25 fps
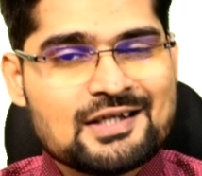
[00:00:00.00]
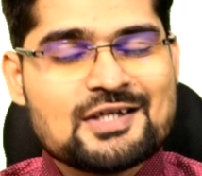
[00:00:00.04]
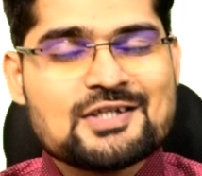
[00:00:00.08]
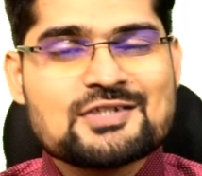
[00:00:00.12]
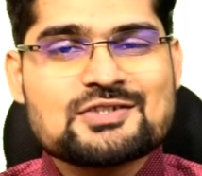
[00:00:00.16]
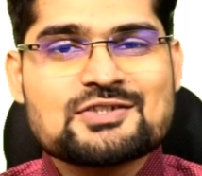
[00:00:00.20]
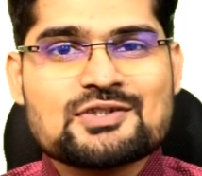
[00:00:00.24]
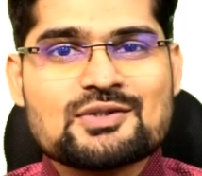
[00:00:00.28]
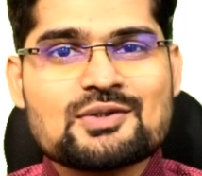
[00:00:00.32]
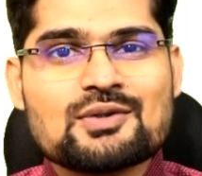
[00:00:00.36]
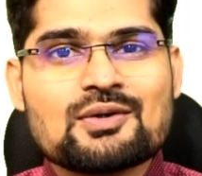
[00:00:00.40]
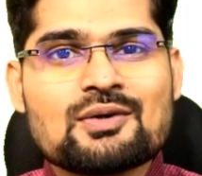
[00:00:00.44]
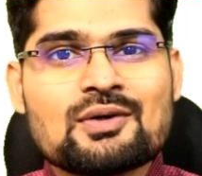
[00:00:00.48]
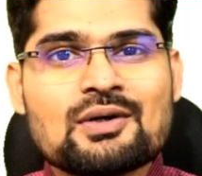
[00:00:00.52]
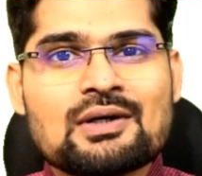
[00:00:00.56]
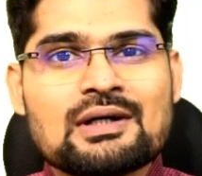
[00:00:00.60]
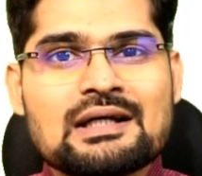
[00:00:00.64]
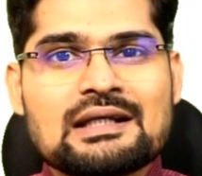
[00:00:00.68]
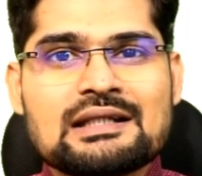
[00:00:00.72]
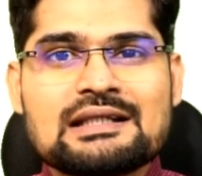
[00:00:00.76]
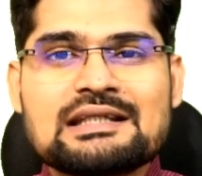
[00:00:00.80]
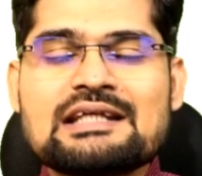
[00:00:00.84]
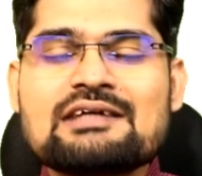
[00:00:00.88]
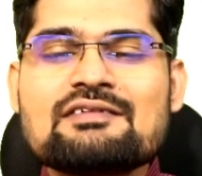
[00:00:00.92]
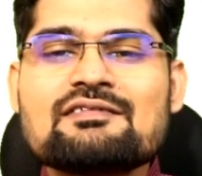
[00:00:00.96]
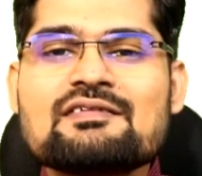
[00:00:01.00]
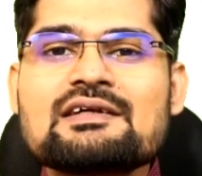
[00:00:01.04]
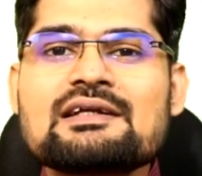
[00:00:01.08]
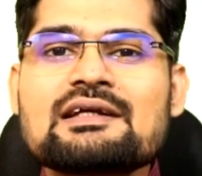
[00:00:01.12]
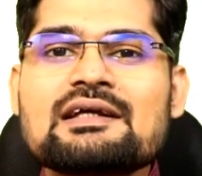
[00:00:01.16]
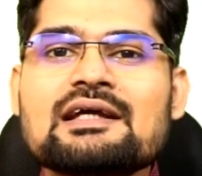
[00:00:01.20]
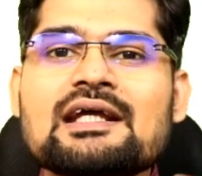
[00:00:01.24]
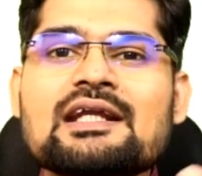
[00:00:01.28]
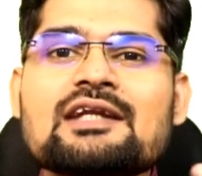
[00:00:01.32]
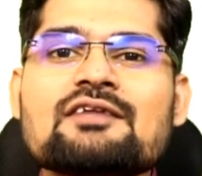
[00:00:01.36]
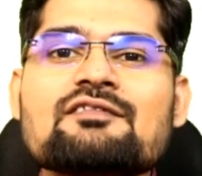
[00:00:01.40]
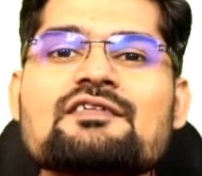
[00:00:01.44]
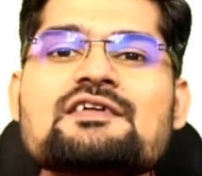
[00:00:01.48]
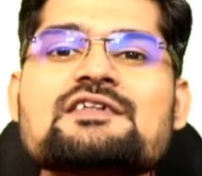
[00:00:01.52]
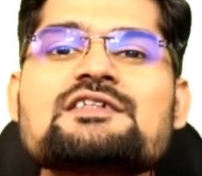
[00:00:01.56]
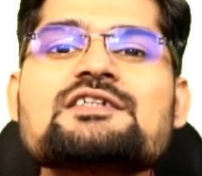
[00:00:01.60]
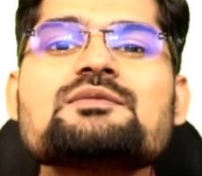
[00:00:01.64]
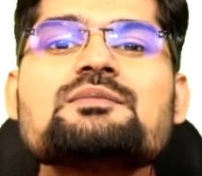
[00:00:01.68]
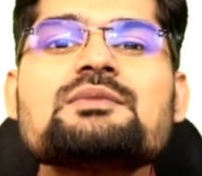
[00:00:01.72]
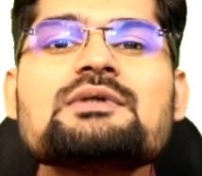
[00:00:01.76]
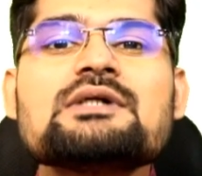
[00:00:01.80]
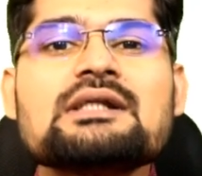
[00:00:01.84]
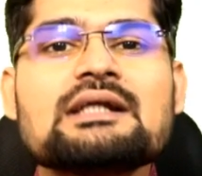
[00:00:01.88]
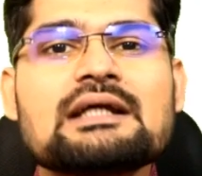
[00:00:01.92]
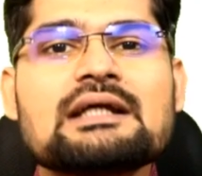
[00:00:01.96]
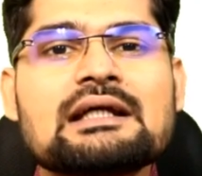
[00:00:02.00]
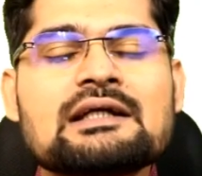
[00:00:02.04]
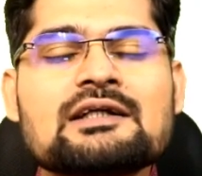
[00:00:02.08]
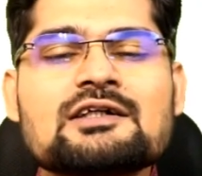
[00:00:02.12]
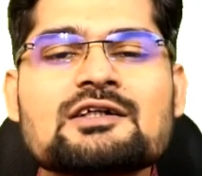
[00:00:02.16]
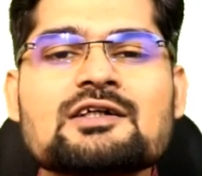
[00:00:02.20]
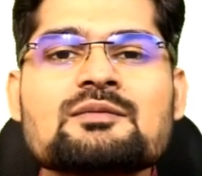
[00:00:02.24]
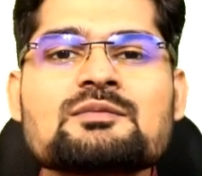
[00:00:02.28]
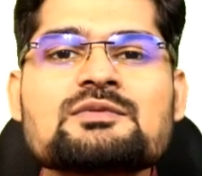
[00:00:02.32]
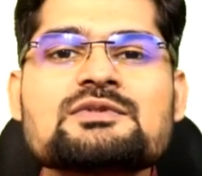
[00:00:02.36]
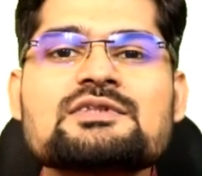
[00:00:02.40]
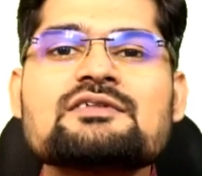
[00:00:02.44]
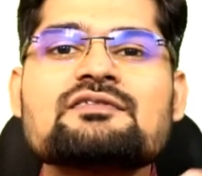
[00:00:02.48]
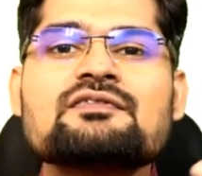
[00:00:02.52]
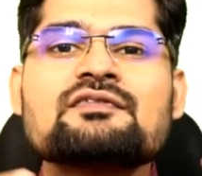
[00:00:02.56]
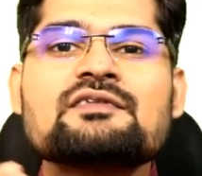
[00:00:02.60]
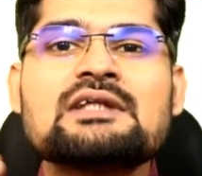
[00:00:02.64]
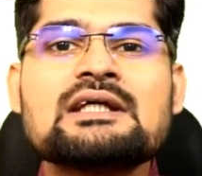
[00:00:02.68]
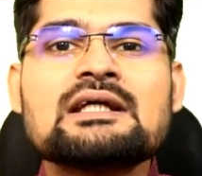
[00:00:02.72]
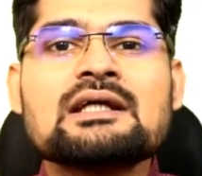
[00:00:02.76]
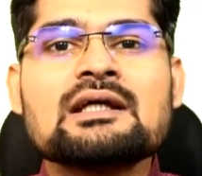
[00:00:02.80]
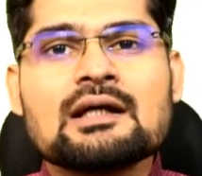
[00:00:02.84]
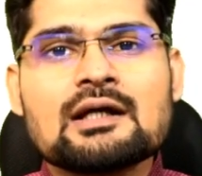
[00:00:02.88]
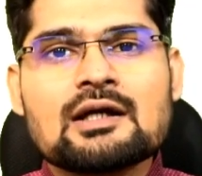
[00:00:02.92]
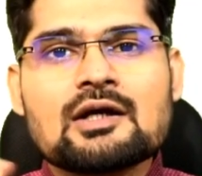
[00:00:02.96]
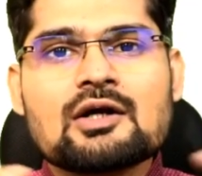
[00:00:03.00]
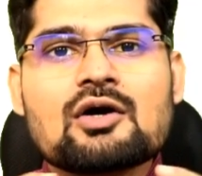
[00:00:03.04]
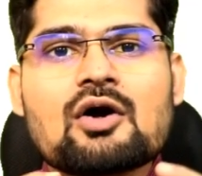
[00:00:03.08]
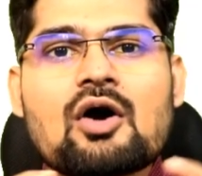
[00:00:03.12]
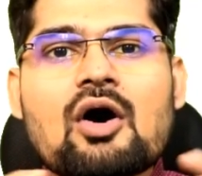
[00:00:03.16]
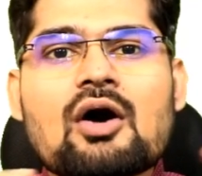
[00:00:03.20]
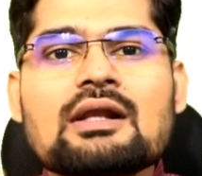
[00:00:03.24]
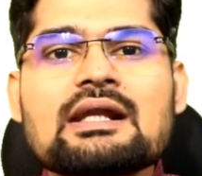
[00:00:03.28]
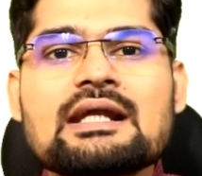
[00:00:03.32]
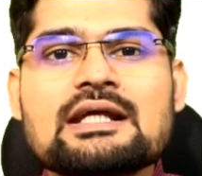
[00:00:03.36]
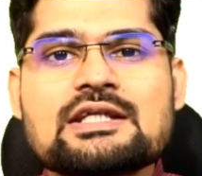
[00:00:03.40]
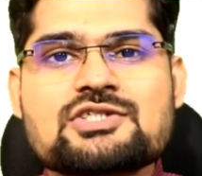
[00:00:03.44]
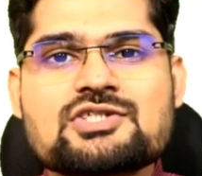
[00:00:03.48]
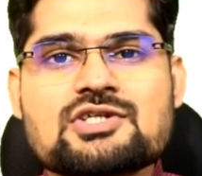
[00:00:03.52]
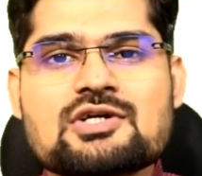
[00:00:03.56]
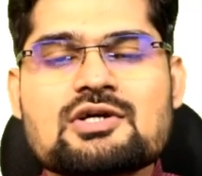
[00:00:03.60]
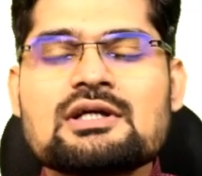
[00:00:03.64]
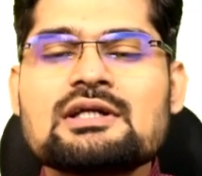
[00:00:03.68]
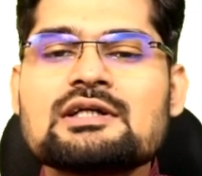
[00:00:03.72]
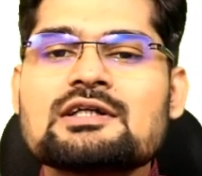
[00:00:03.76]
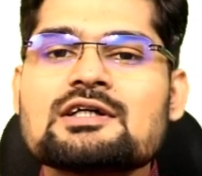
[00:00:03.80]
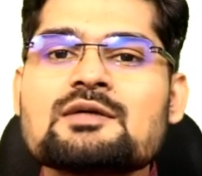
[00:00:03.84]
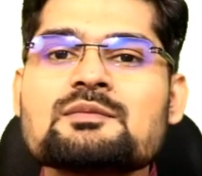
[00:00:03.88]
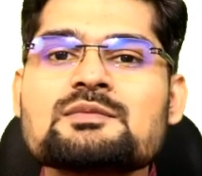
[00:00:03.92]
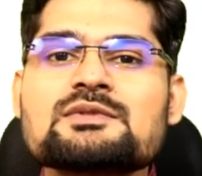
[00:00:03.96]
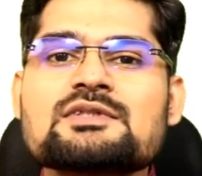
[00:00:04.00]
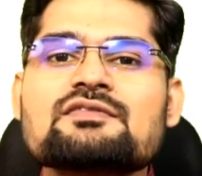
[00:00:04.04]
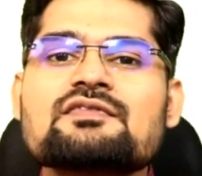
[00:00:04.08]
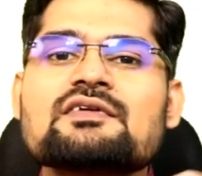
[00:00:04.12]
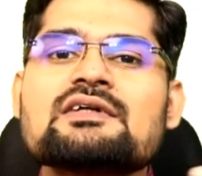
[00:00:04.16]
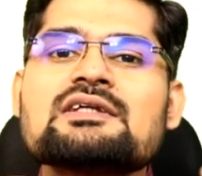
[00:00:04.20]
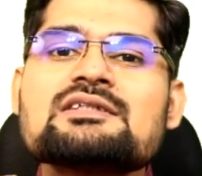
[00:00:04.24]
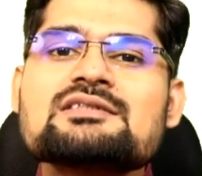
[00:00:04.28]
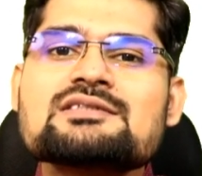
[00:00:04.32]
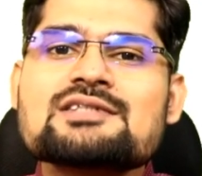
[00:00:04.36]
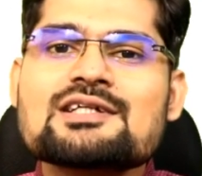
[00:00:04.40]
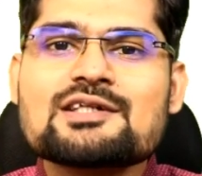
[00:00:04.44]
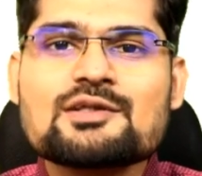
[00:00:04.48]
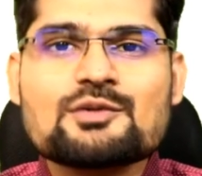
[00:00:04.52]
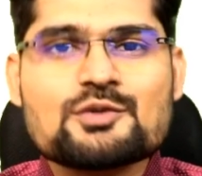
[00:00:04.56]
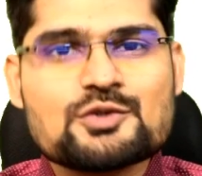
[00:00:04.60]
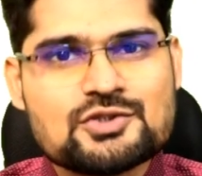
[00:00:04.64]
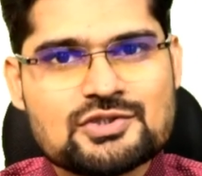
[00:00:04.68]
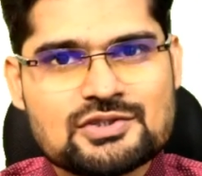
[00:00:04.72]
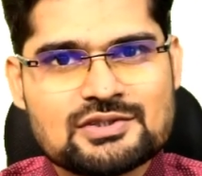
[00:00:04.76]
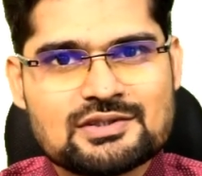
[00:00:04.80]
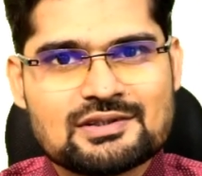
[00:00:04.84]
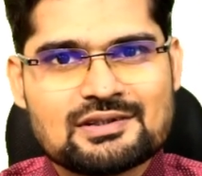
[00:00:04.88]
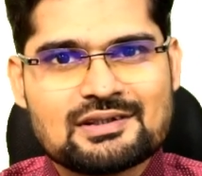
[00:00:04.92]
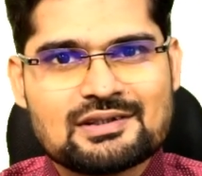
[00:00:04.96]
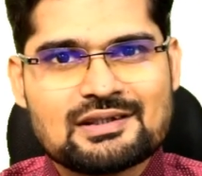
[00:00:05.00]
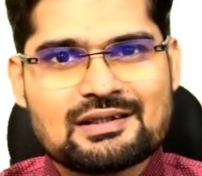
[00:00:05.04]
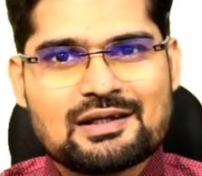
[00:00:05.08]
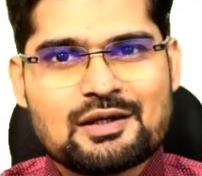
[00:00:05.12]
So they were invisible in terms of the college, in terms of institution.